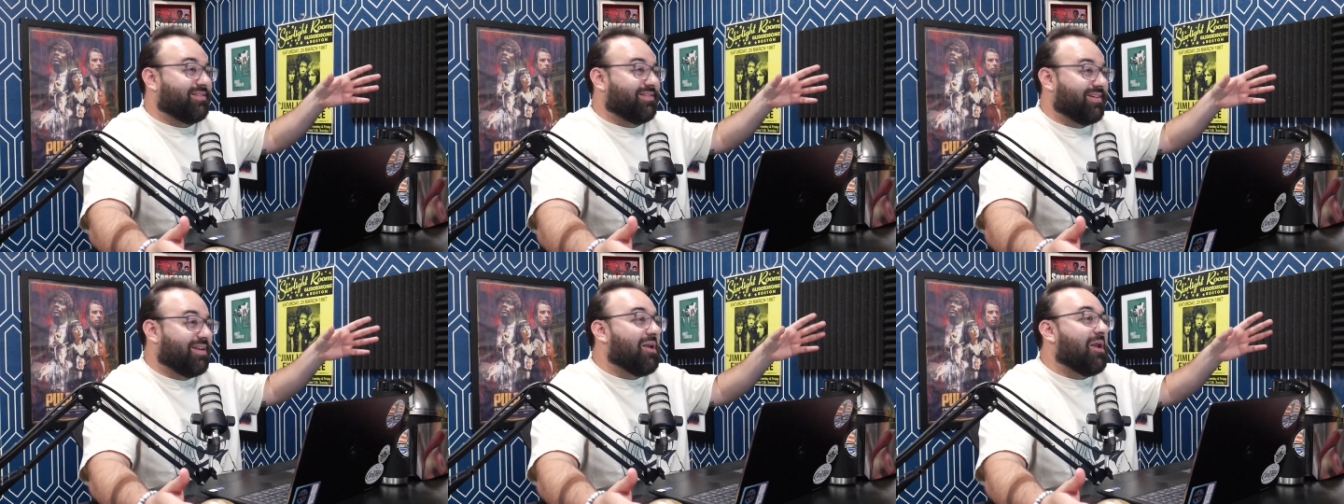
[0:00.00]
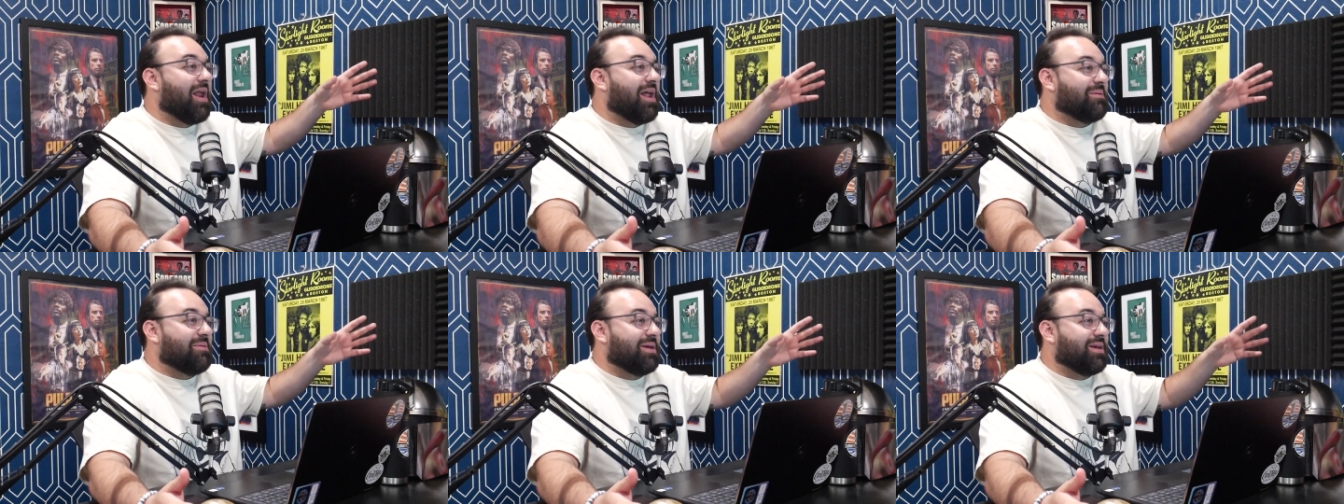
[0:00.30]
You know
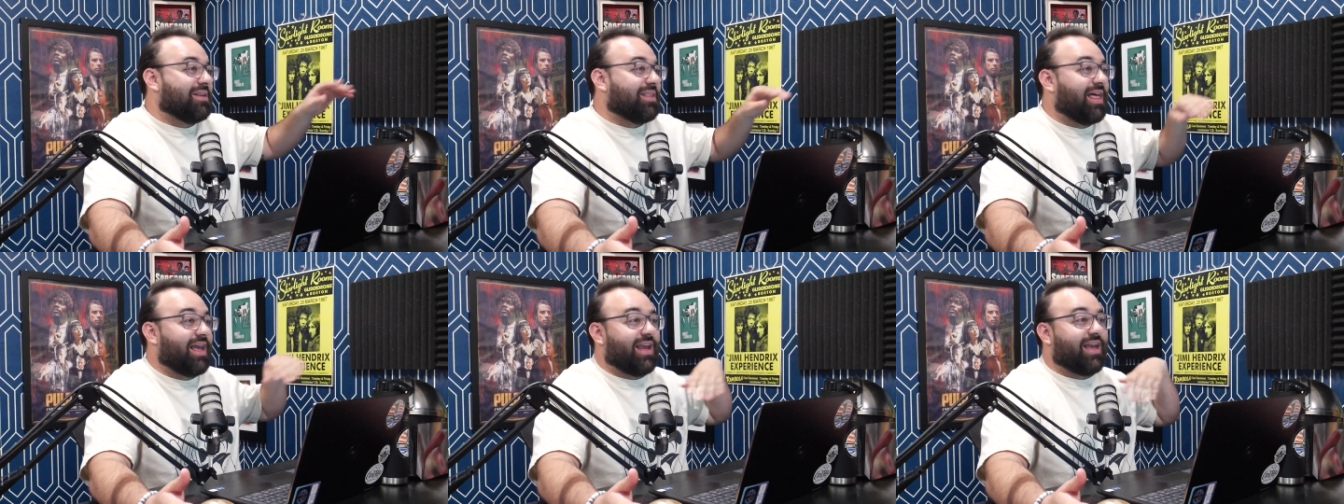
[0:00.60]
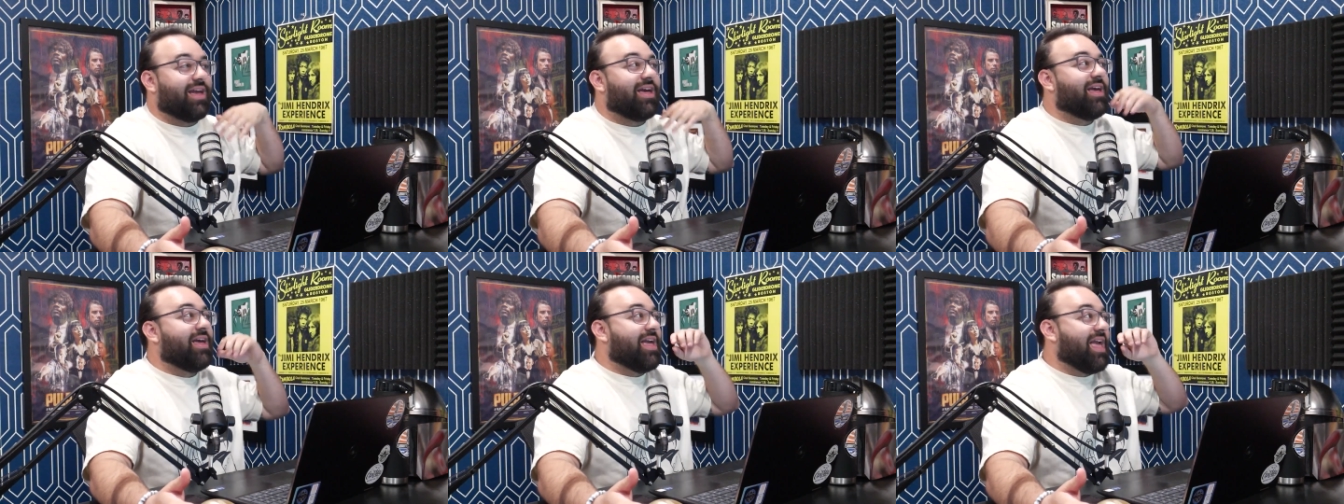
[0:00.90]
what I mean?
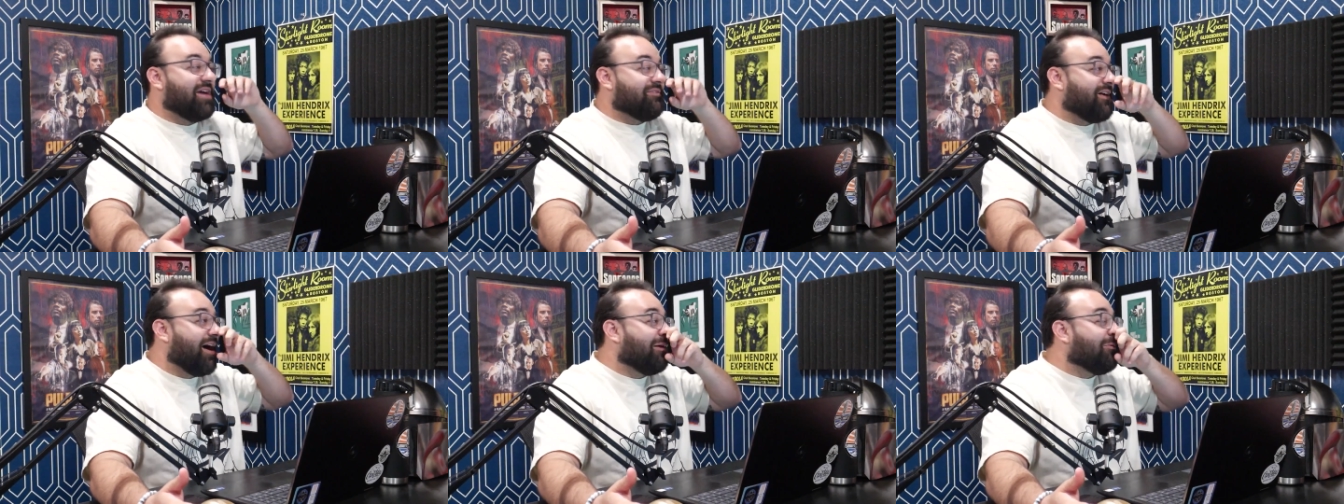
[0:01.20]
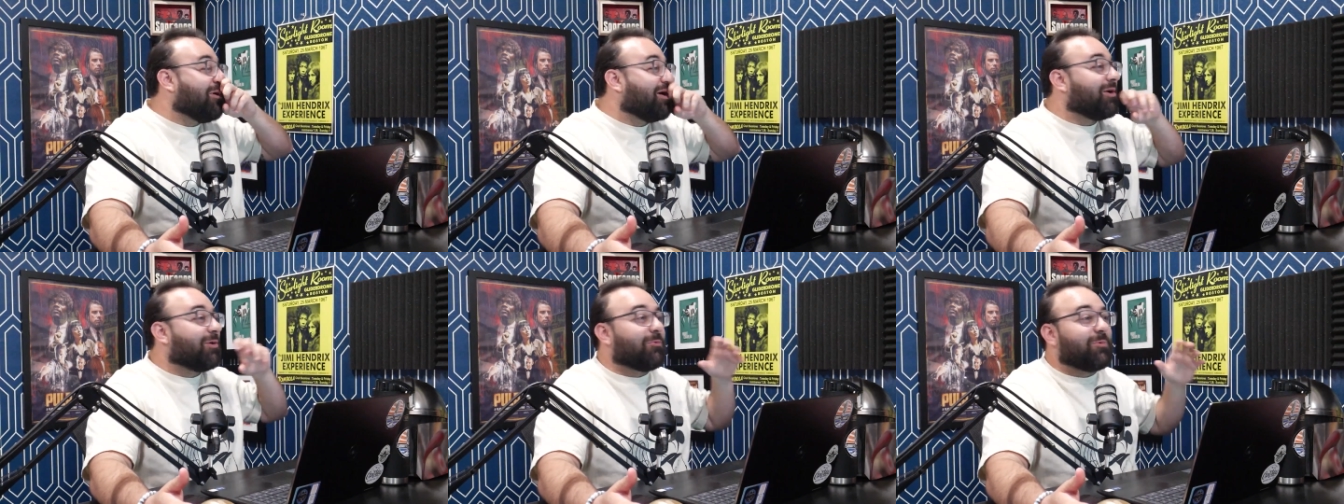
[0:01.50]
Like if I
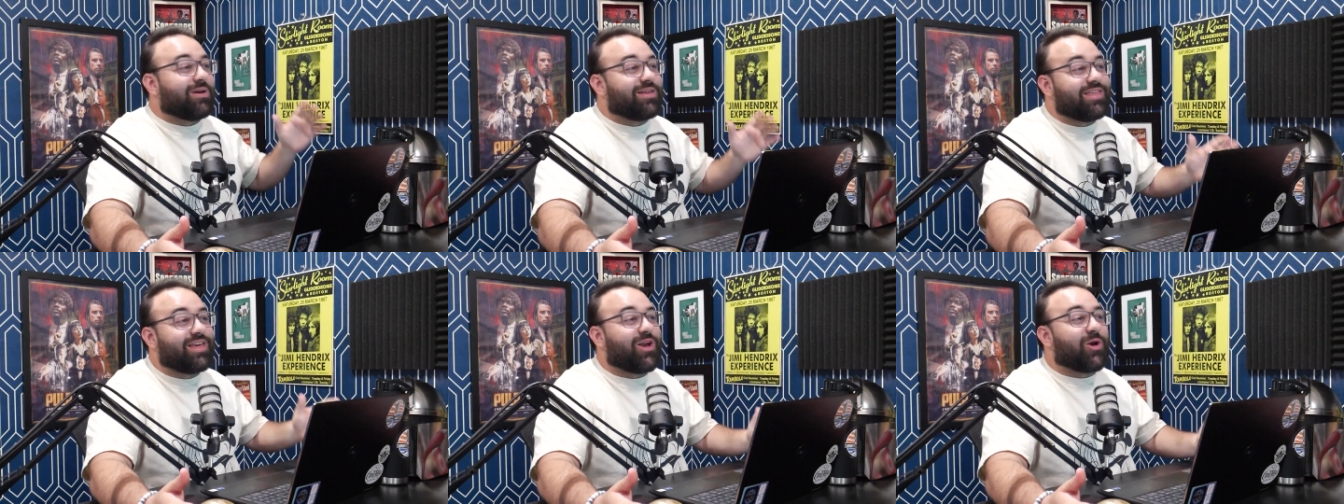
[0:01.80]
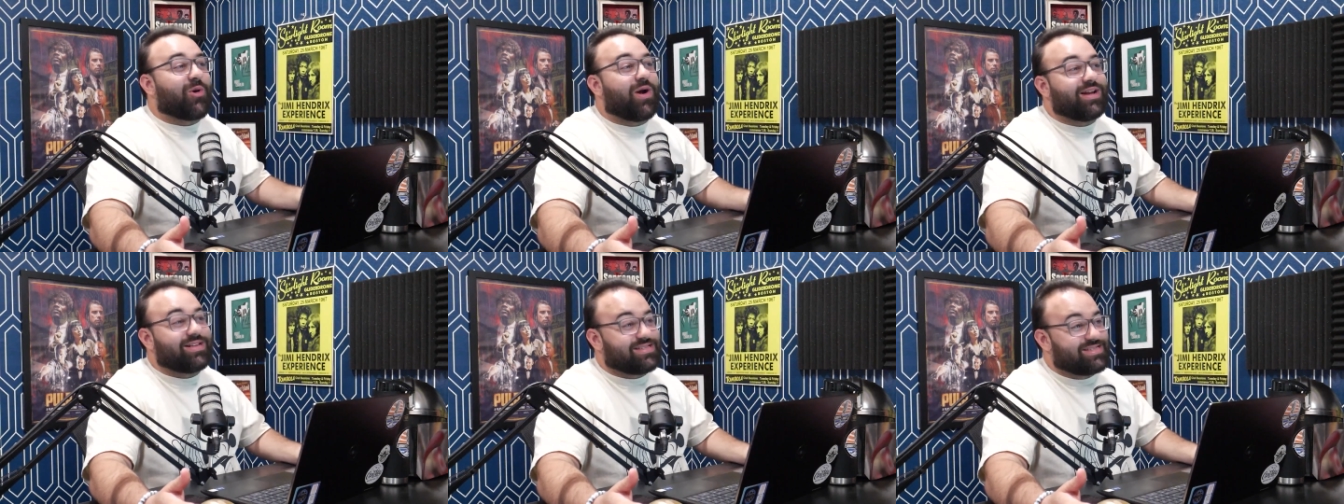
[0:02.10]
want a really
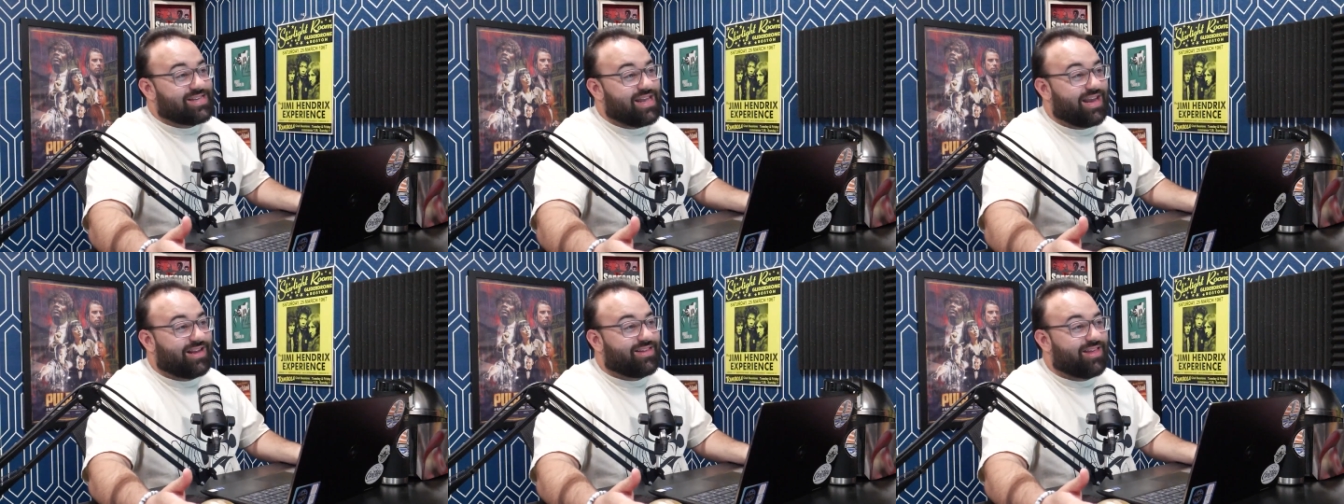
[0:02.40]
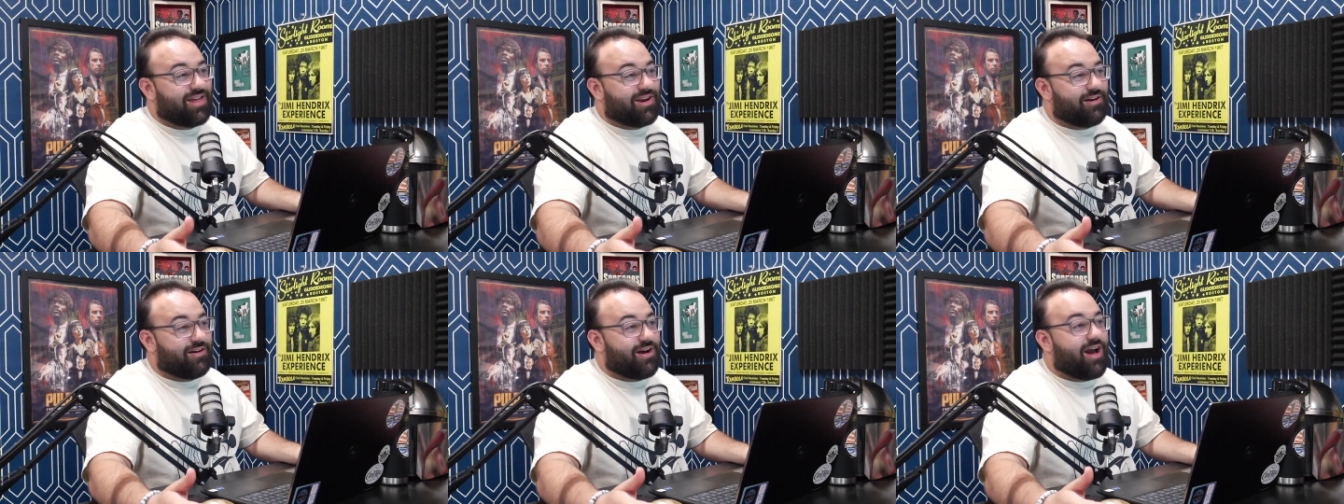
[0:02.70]
great steak
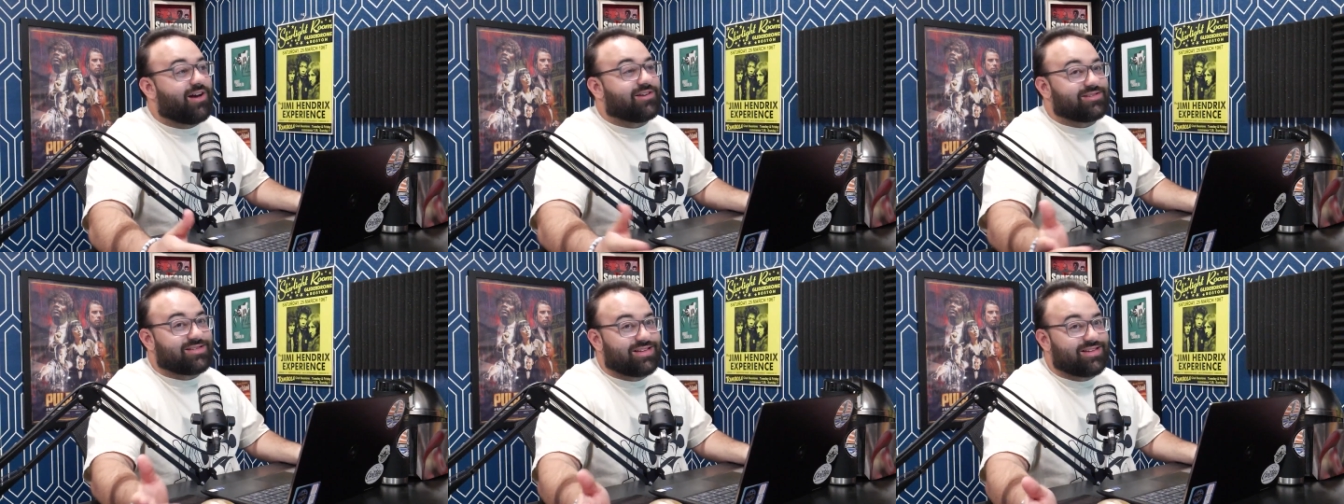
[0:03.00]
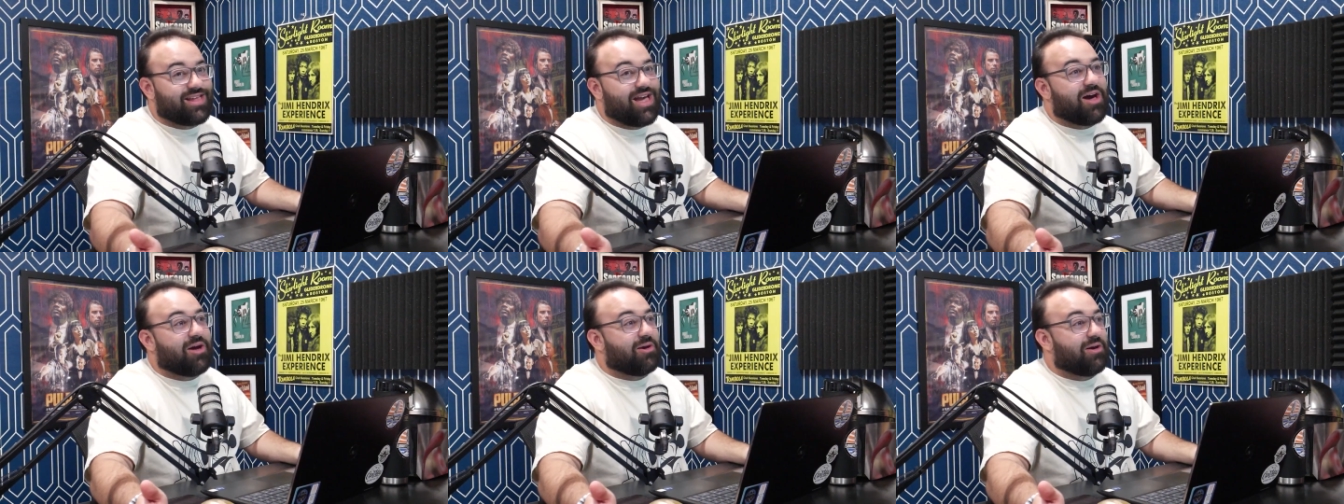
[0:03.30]
dinner, I'll sit
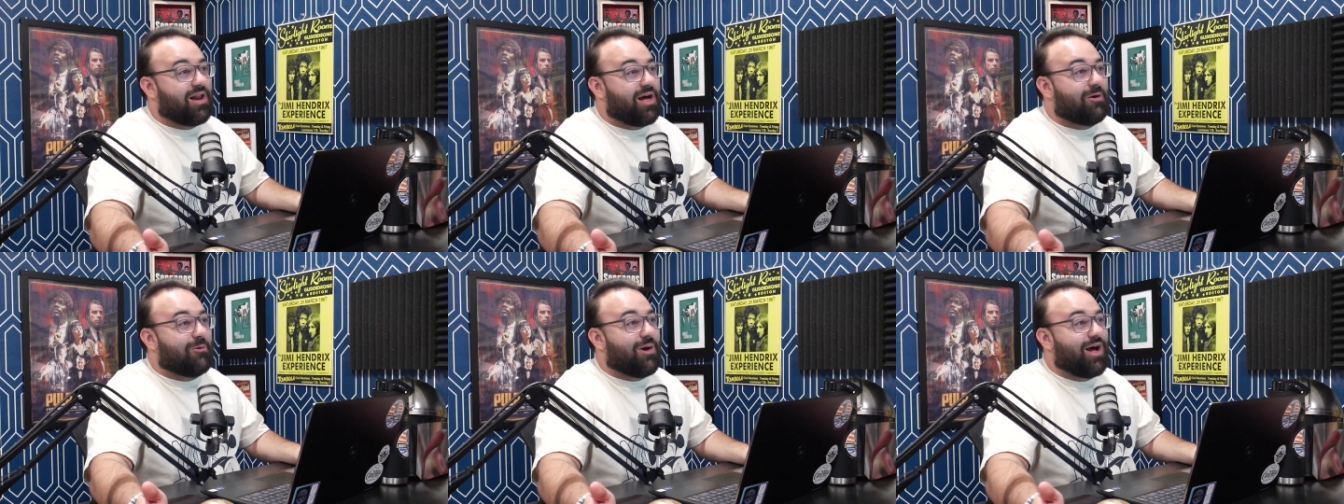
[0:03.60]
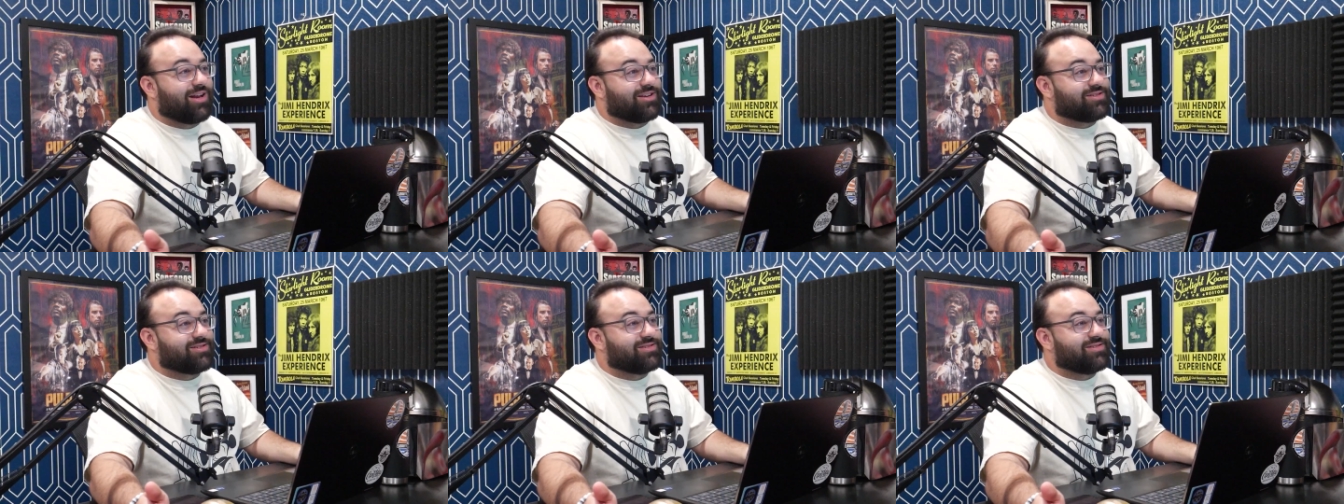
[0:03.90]
down and I'll
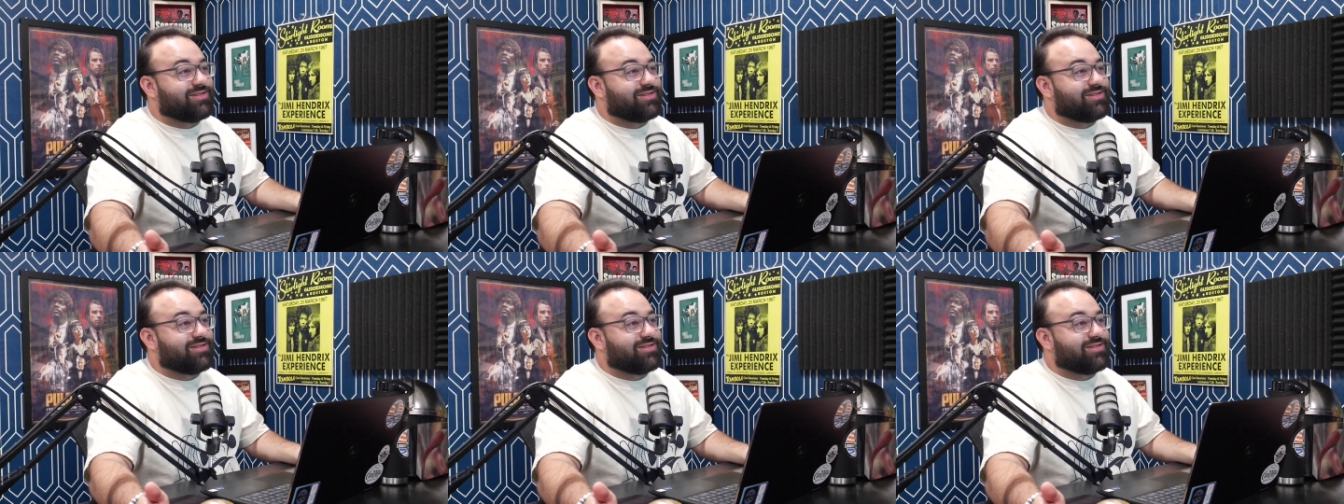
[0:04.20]
watch